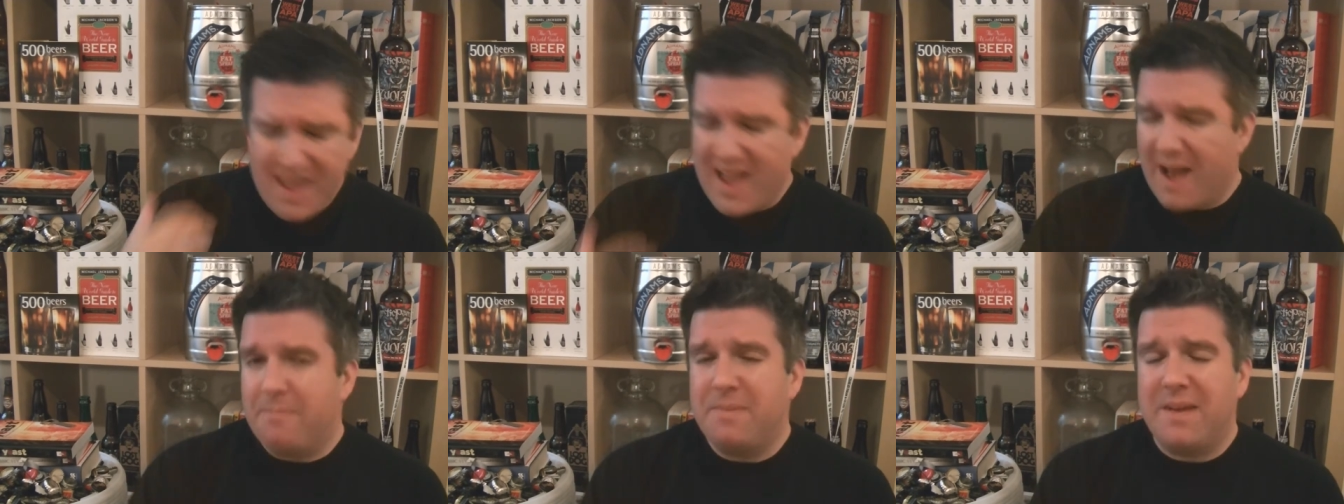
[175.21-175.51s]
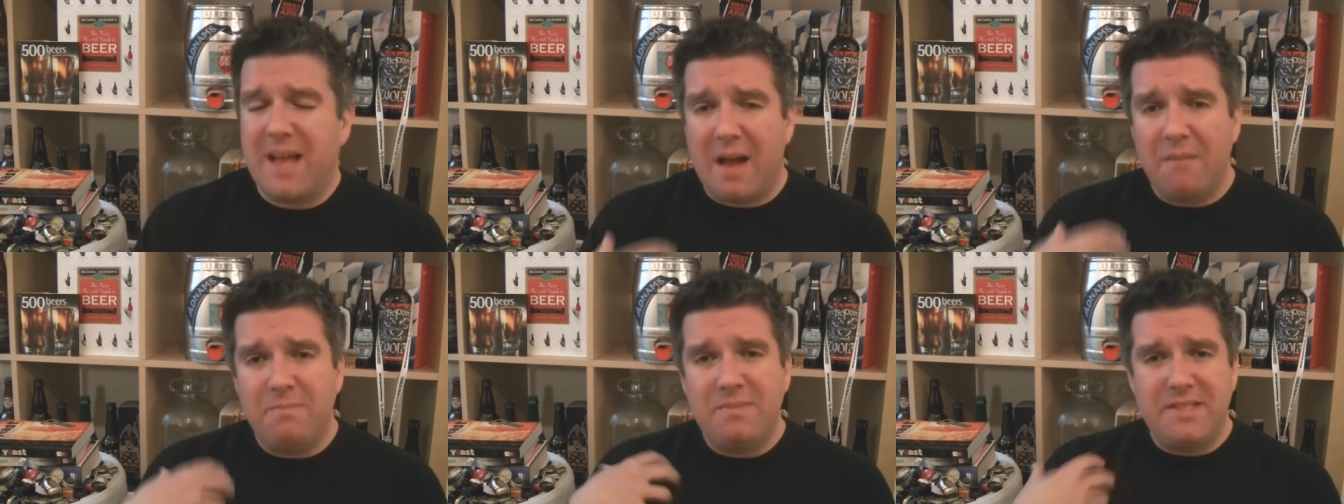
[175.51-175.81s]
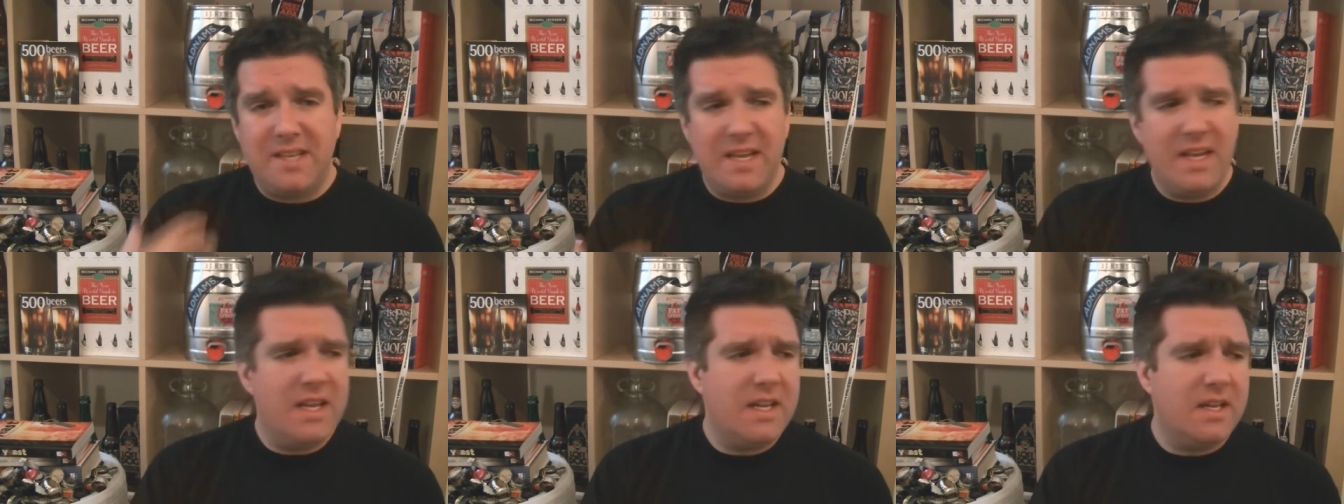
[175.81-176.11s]
I'm
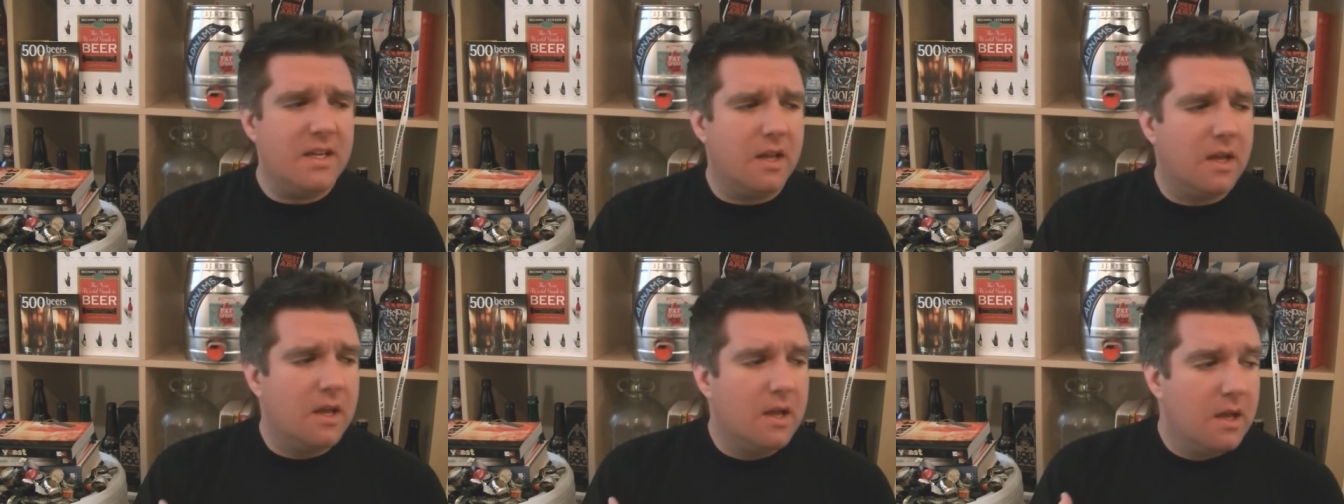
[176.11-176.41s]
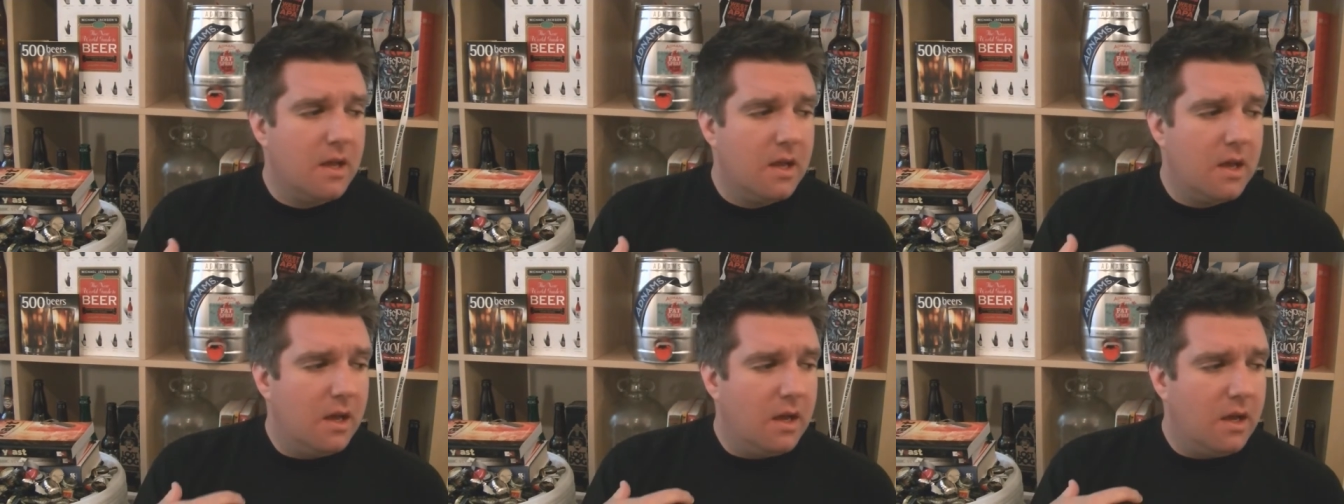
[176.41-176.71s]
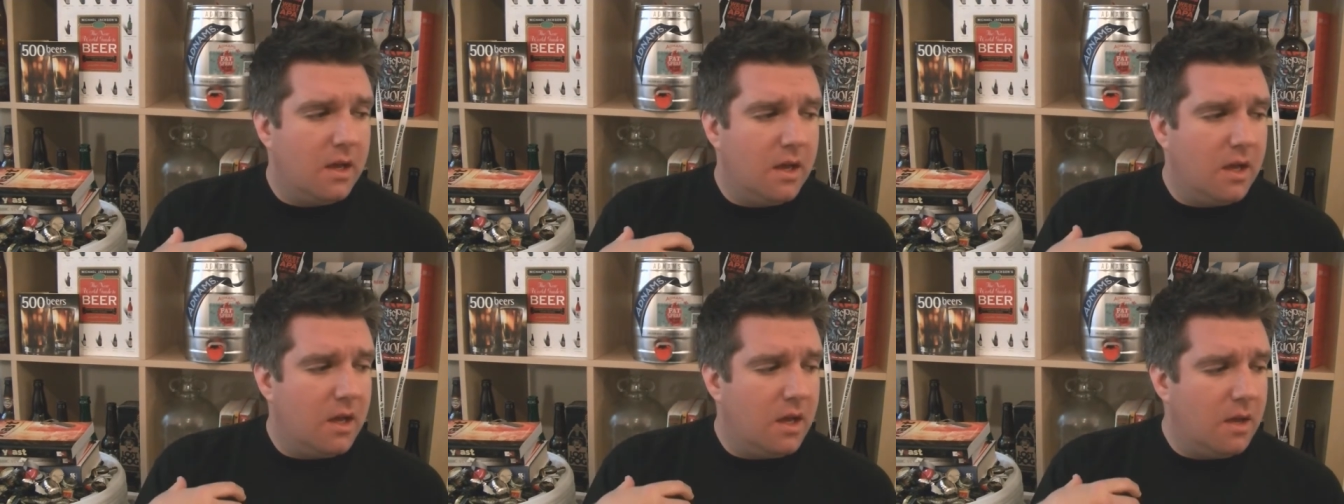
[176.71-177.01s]
seeing
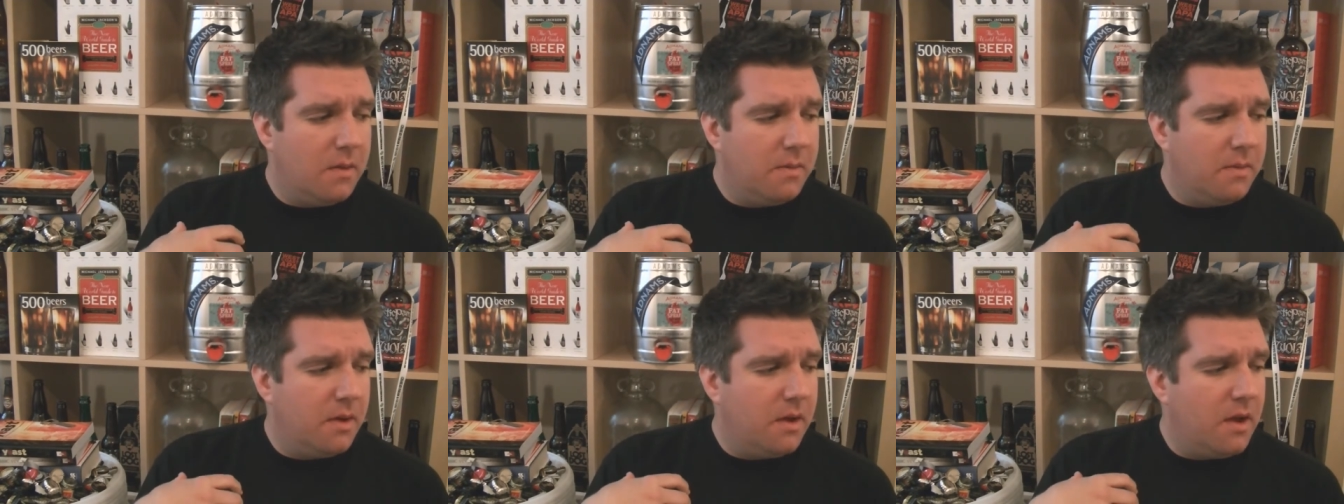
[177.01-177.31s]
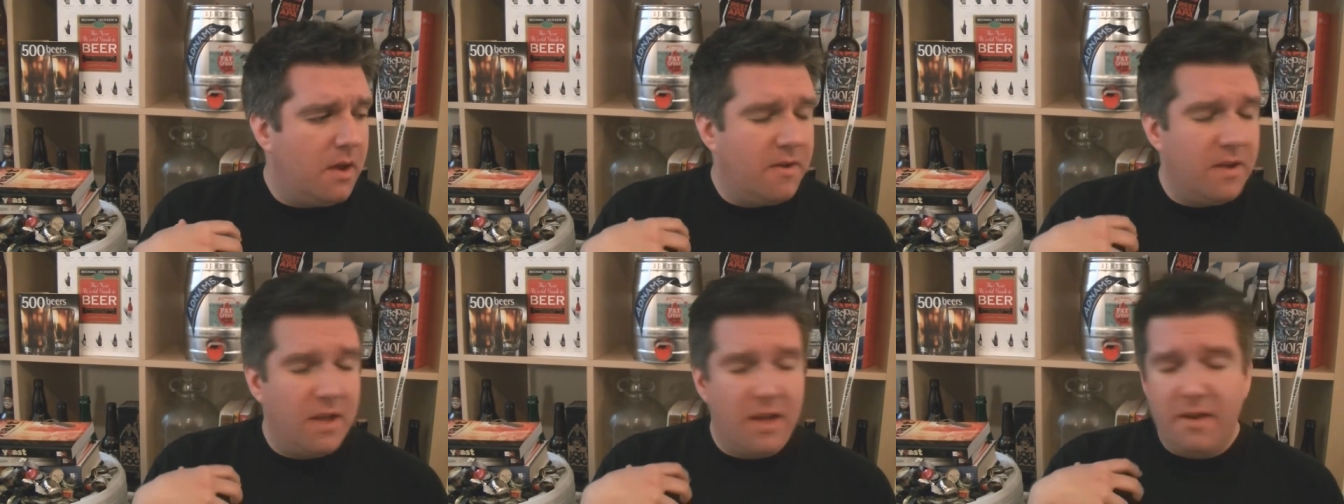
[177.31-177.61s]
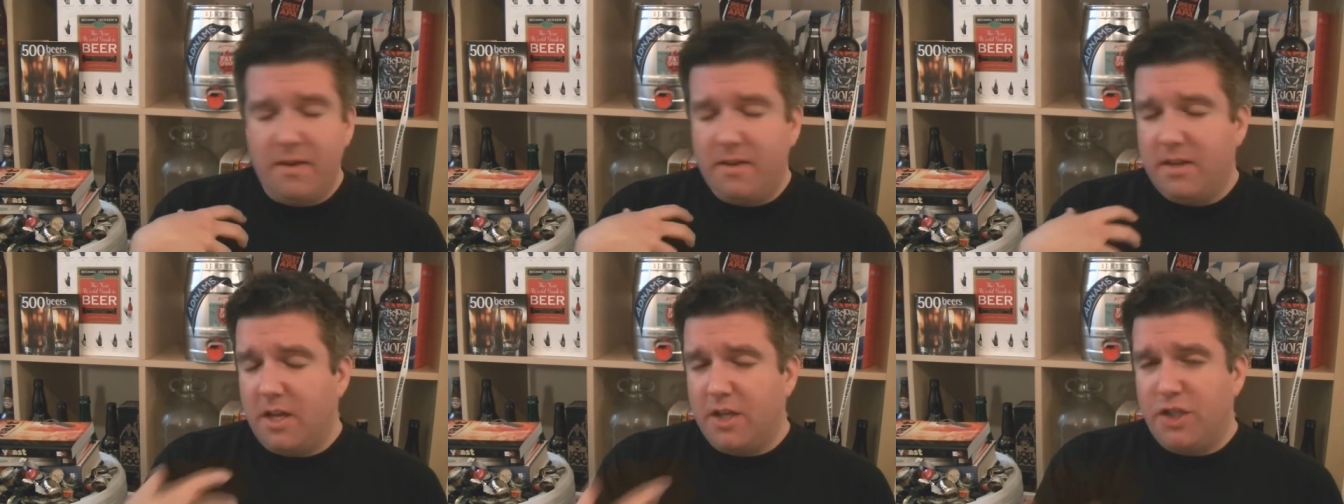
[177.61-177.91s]
a